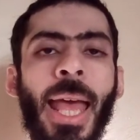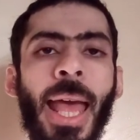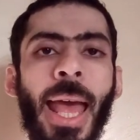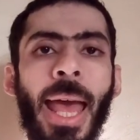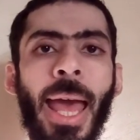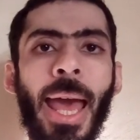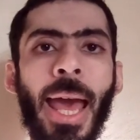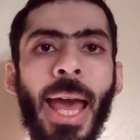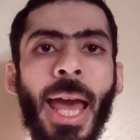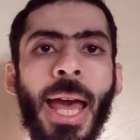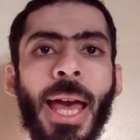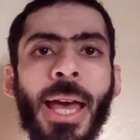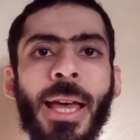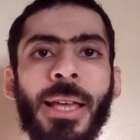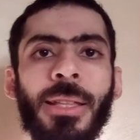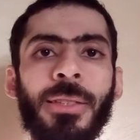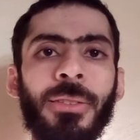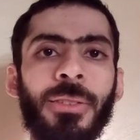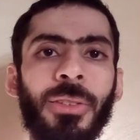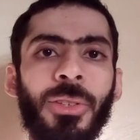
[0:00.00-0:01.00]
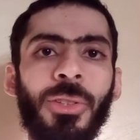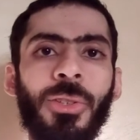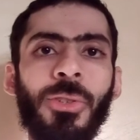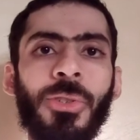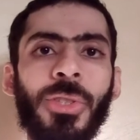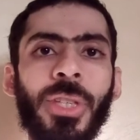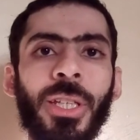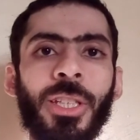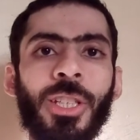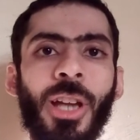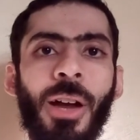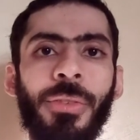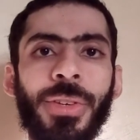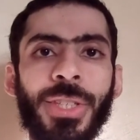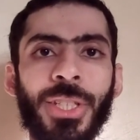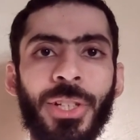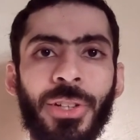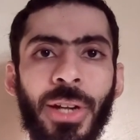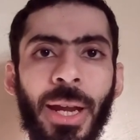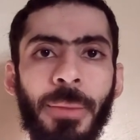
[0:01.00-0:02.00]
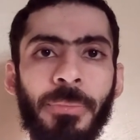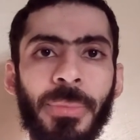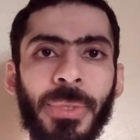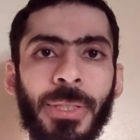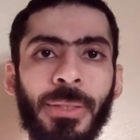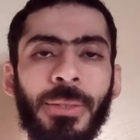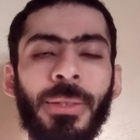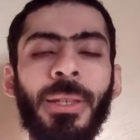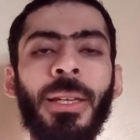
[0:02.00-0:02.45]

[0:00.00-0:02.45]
and using JavaScript